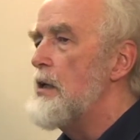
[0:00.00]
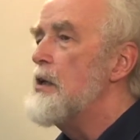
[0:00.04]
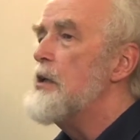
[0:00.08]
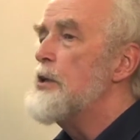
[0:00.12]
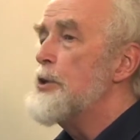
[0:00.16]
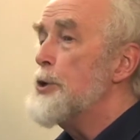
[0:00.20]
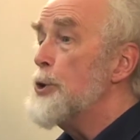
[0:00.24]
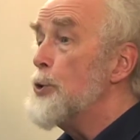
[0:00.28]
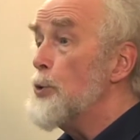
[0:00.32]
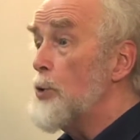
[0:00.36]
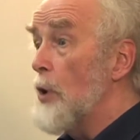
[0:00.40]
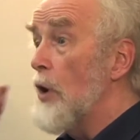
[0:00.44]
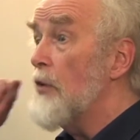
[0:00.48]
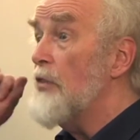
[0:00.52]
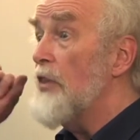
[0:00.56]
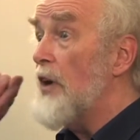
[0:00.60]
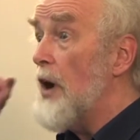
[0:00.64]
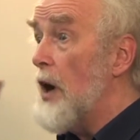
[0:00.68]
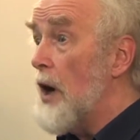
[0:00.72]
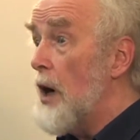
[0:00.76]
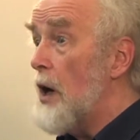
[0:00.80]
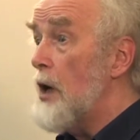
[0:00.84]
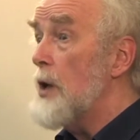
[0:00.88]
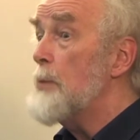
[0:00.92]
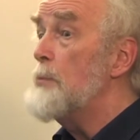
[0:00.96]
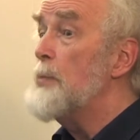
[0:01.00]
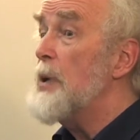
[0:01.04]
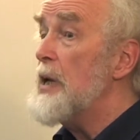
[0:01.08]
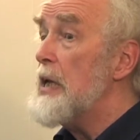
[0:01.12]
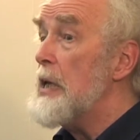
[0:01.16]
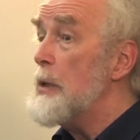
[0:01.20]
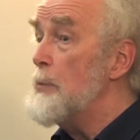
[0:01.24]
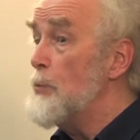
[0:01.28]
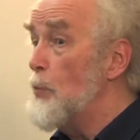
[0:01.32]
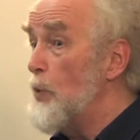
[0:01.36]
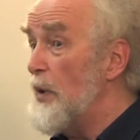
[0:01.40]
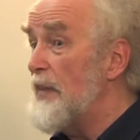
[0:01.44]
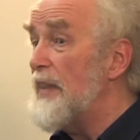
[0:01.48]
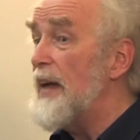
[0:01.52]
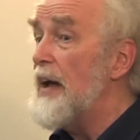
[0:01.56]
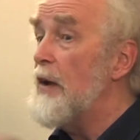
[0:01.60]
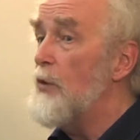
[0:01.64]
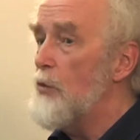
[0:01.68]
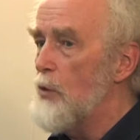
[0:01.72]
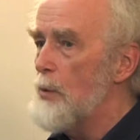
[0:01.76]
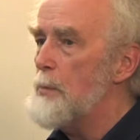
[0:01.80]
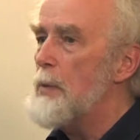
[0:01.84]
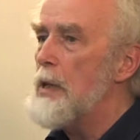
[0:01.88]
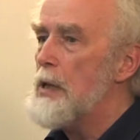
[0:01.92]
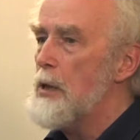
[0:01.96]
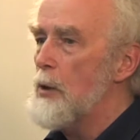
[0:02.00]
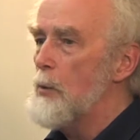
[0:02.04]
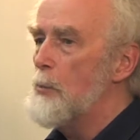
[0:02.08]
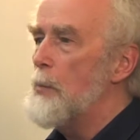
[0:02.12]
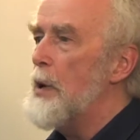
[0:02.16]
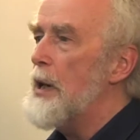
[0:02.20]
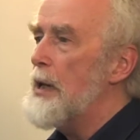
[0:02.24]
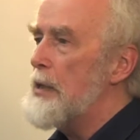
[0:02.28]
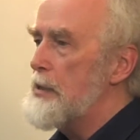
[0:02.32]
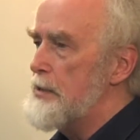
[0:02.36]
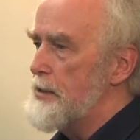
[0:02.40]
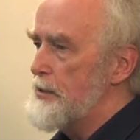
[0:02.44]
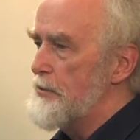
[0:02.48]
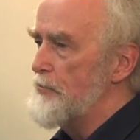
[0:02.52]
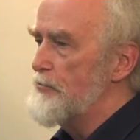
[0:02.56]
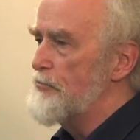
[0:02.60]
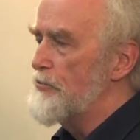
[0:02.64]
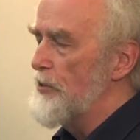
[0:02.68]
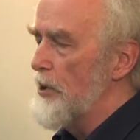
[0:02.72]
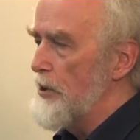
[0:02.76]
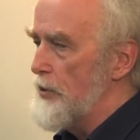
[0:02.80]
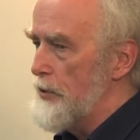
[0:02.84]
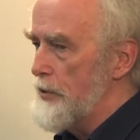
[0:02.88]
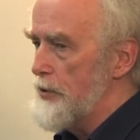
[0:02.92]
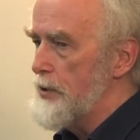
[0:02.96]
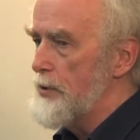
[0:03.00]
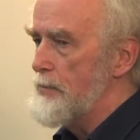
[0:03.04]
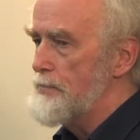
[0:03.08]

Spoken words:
you got the high beam without the metal plate in front.